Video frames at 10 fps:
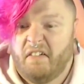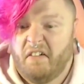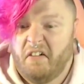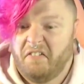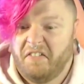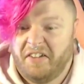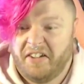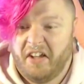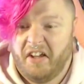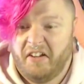Oh my
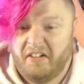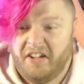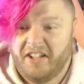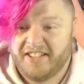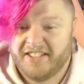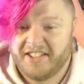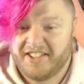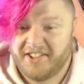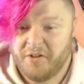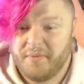God, isn't it
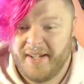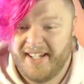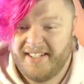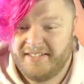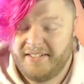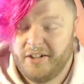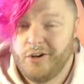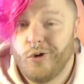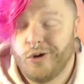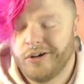so bad?
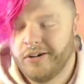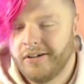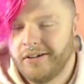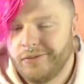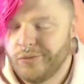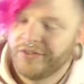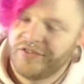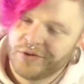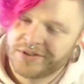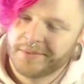Or with a
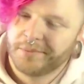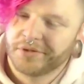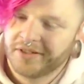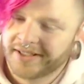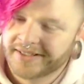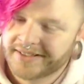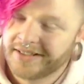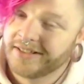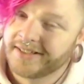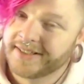few simple clicks,
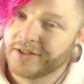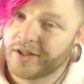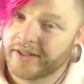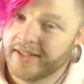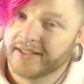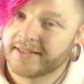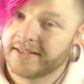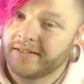does it look like this?